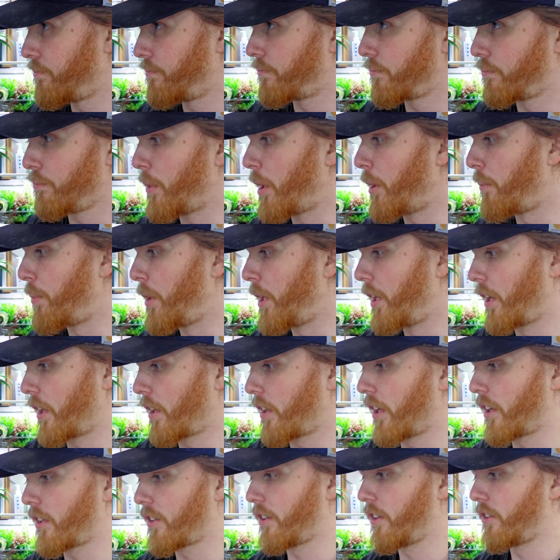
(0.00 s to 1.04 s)
me being a
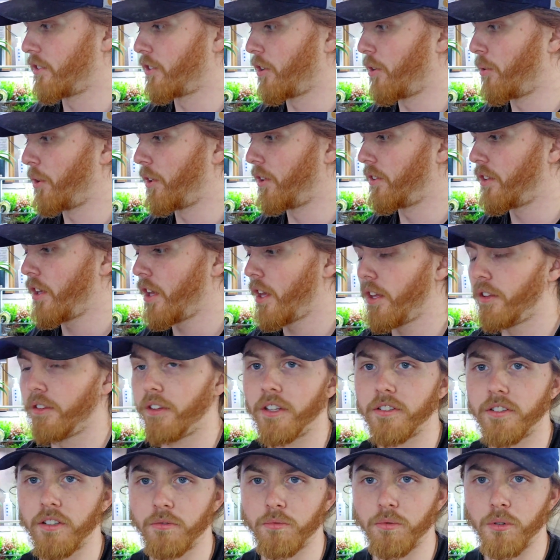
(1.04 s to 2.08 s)
collector as always,
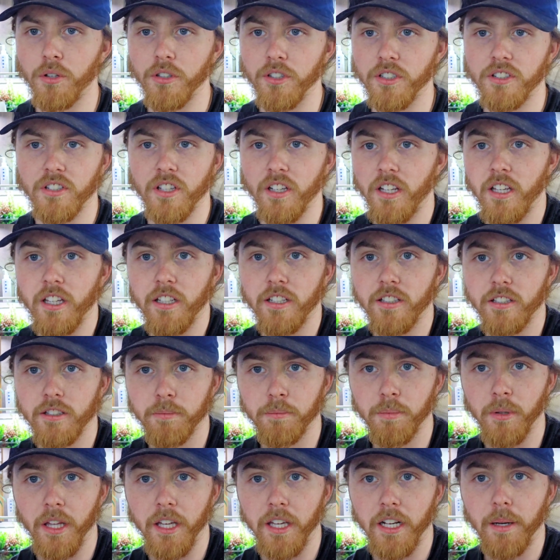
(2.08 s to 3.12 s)
this is really just going to get
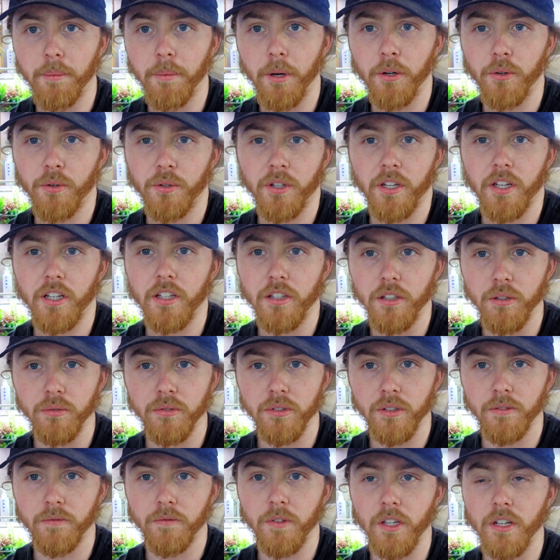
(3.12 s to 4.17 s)
displayed. I'm not really going to use
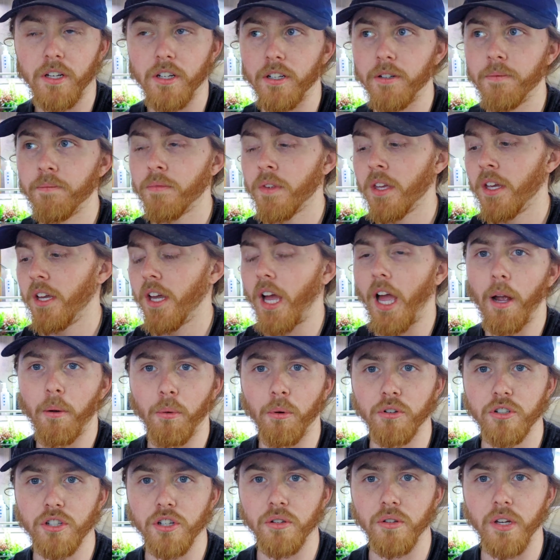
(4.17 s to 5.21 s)
this feeder. I
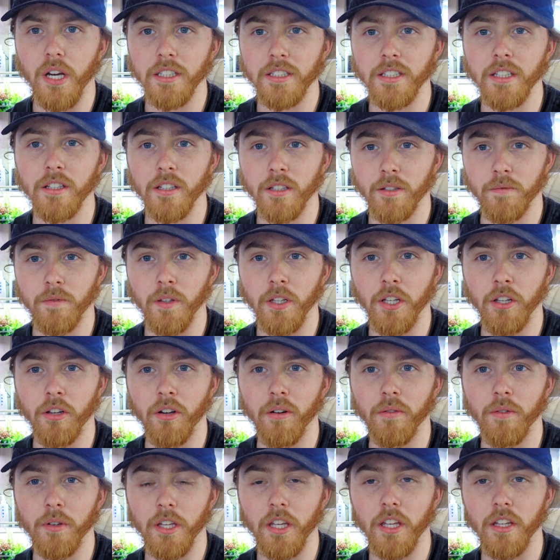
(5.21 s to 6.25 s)
will show you guys in this video
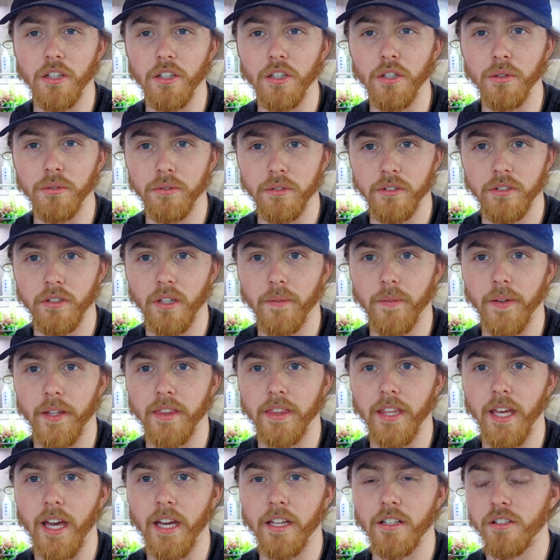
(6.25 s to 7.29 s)
of it getting used and stuff like
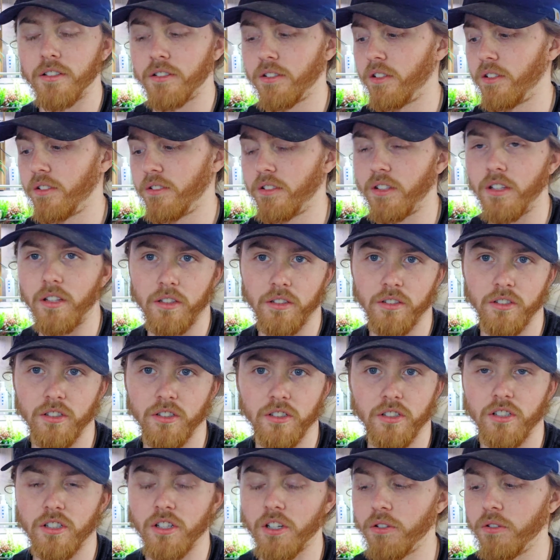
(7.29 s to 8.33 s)
that, just to
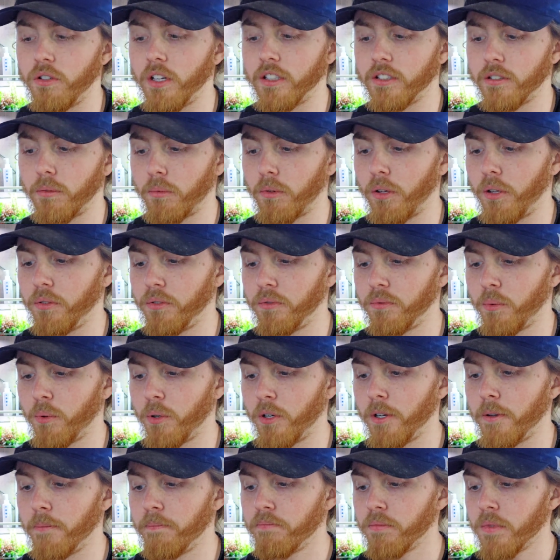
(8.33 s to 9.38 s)
show you guys up close
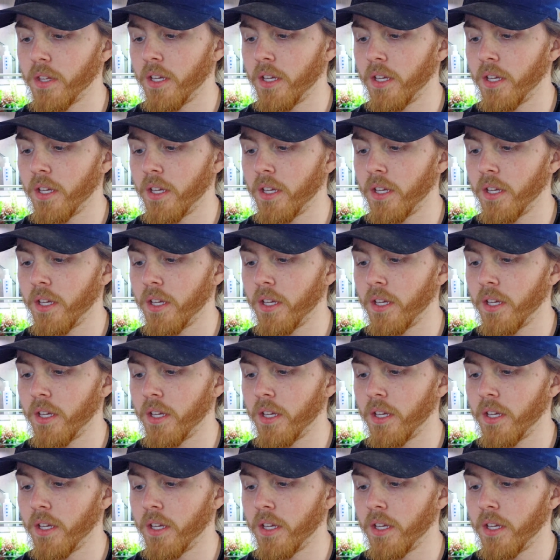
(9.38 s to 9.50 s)
for it.